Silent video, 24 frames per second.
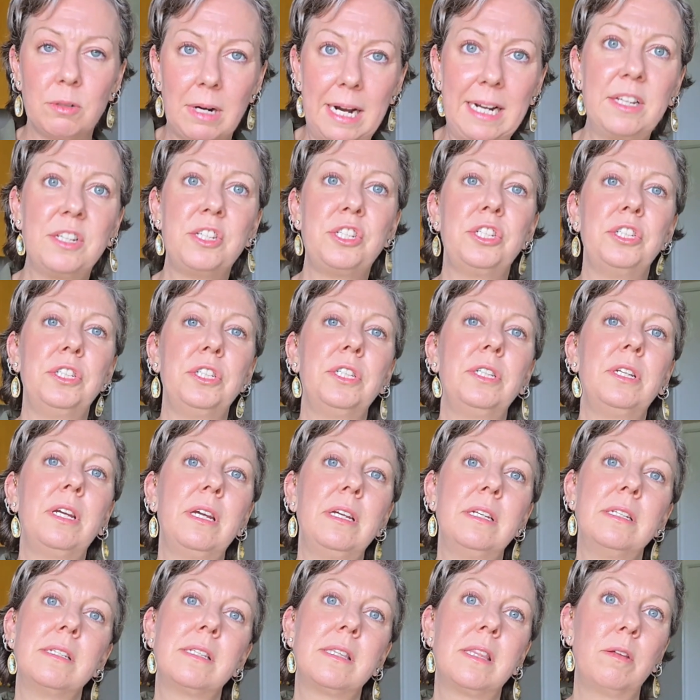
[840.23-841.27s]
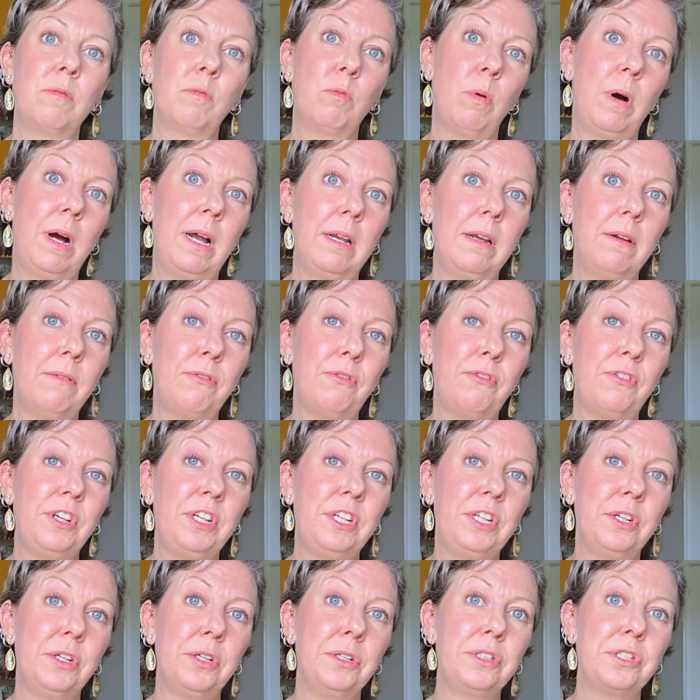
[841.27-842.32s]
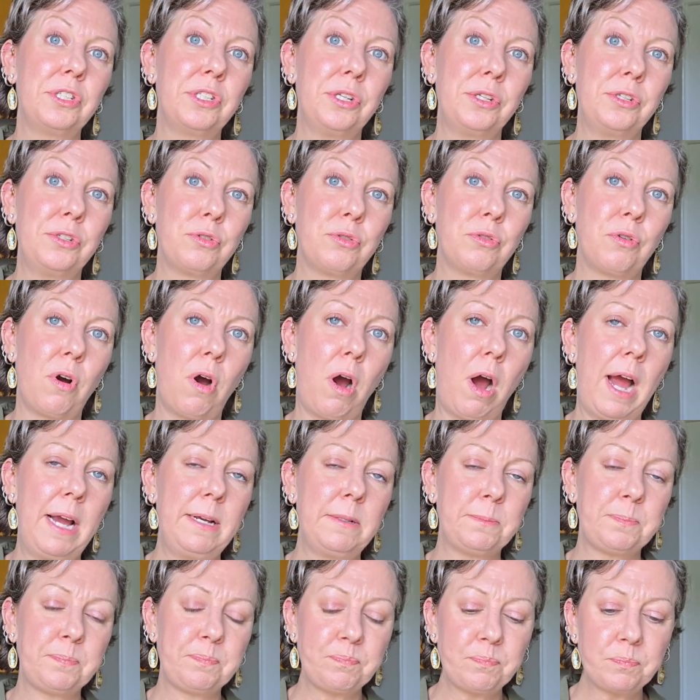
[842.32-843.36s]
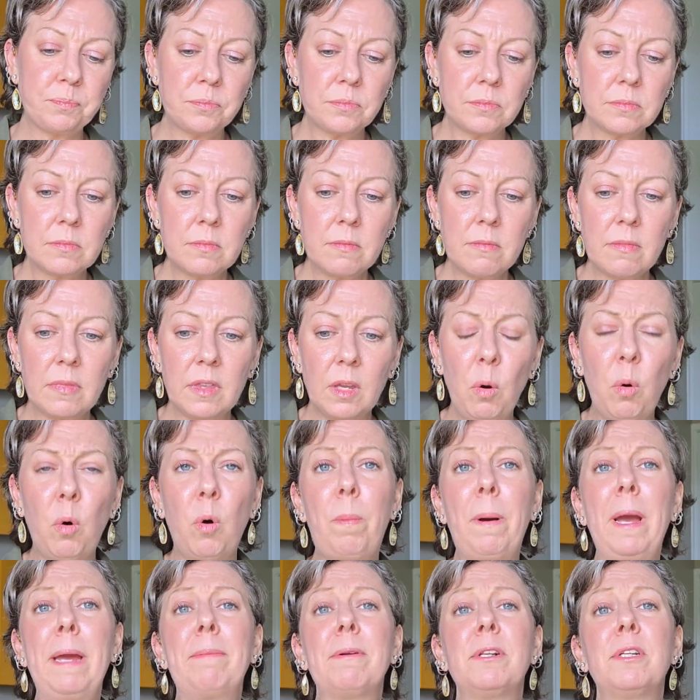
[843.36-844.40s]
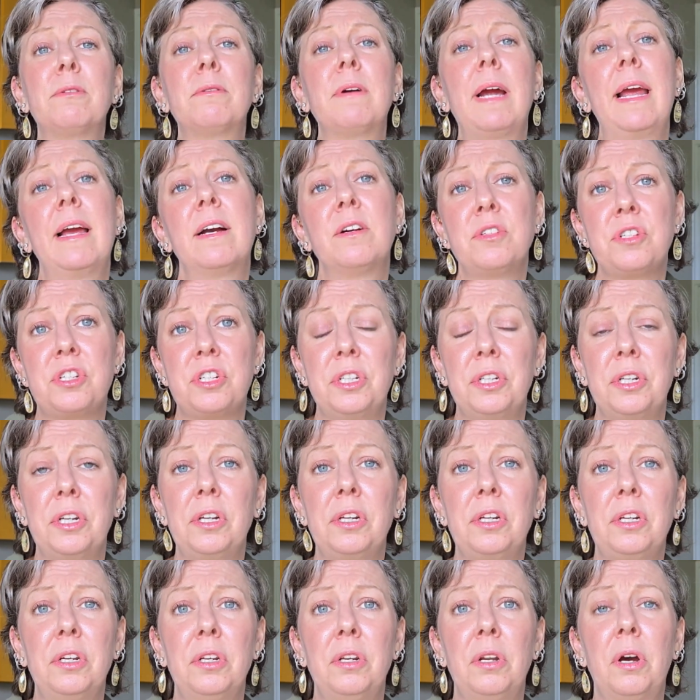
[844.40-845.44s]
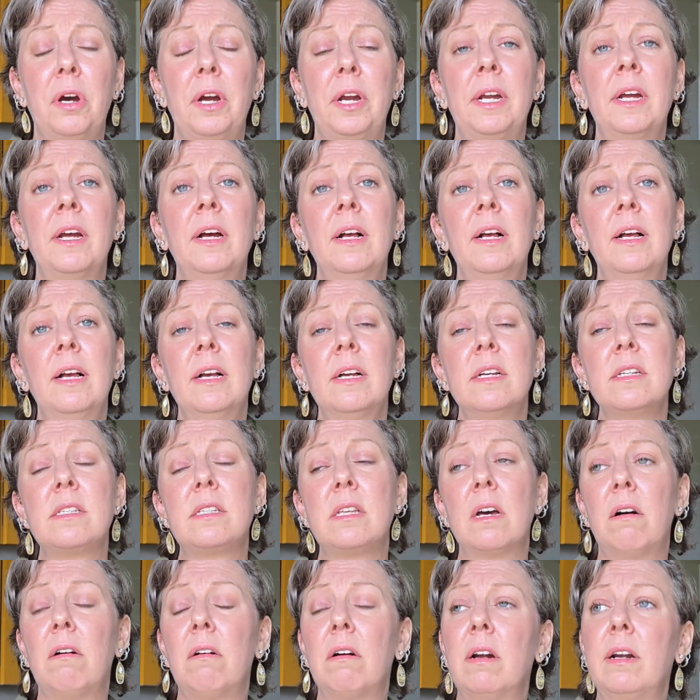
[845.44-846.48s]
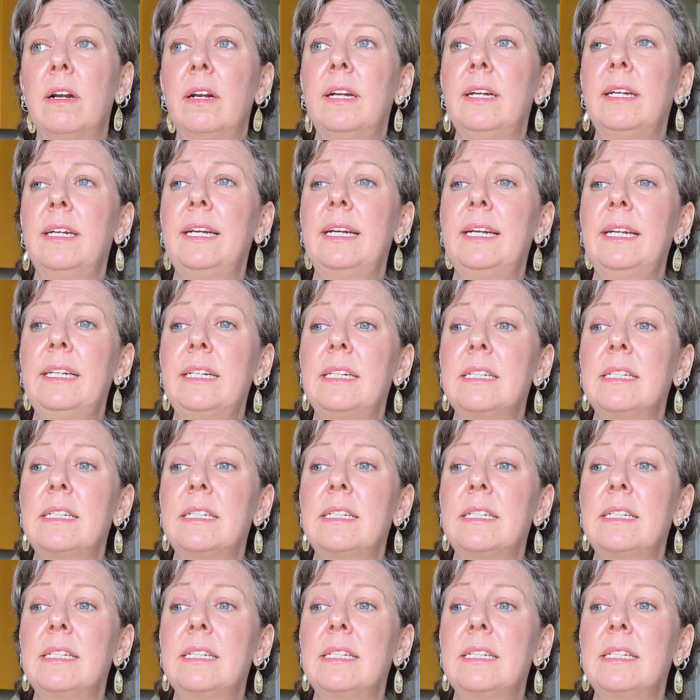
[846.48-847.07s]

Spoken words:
gratitude is the one for you to try. Or people around you, So